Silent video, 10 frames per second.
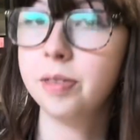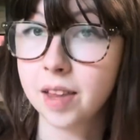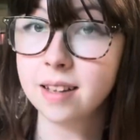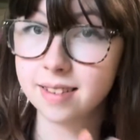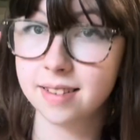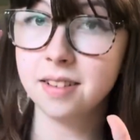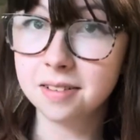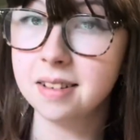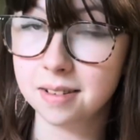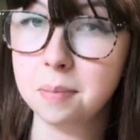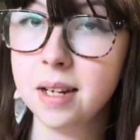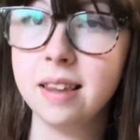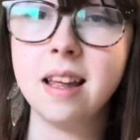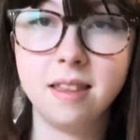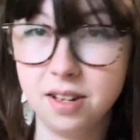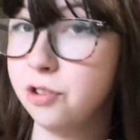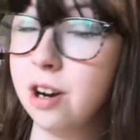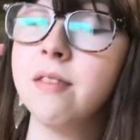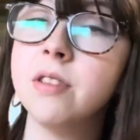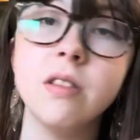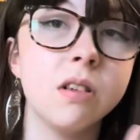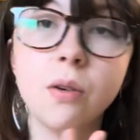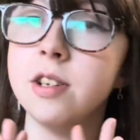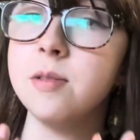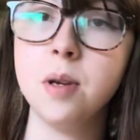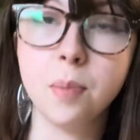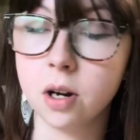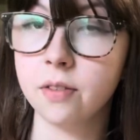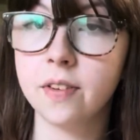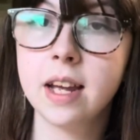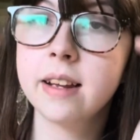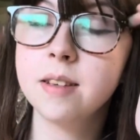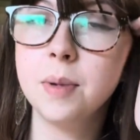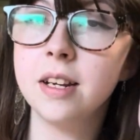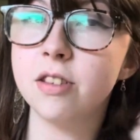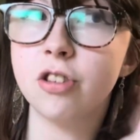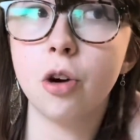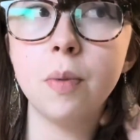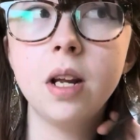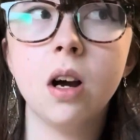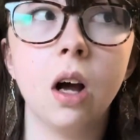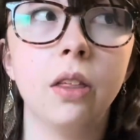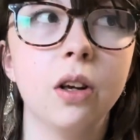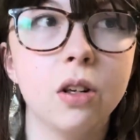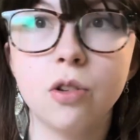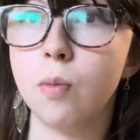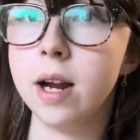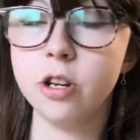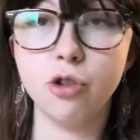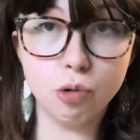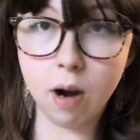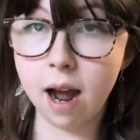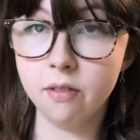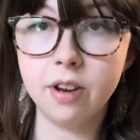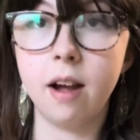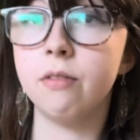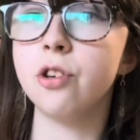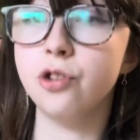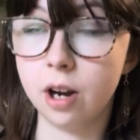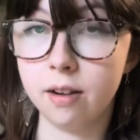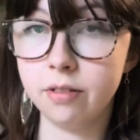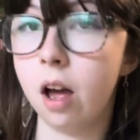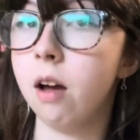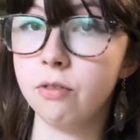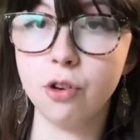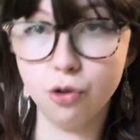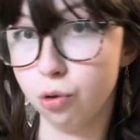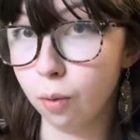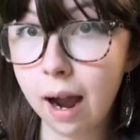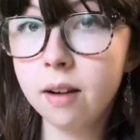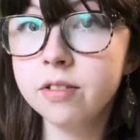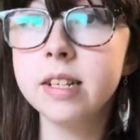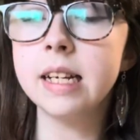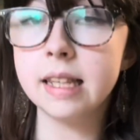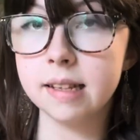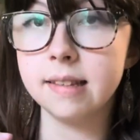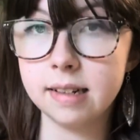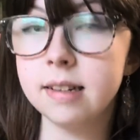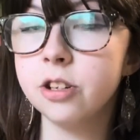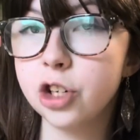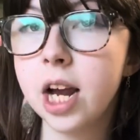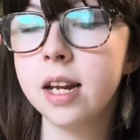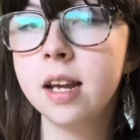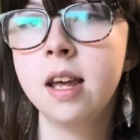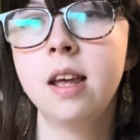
That still doesn't mean that this draft is going to be perfect, because so many authors write draft after draft after draft to get this thing to shine,